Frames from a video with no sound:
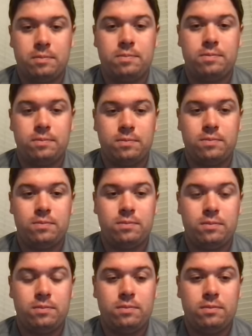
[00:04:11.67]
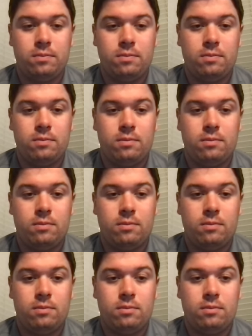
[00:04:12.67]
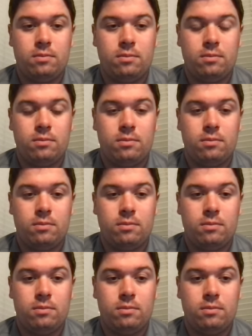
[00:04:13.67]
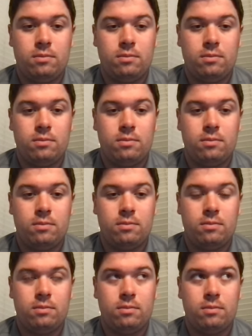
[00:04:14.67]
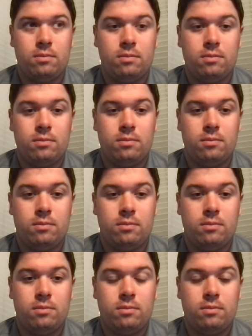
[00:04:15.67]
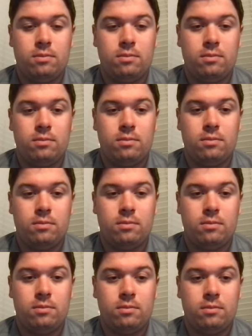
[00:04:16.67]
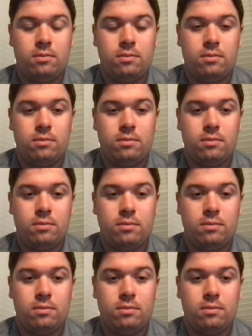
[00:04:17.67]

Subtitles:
This person isn't speaking.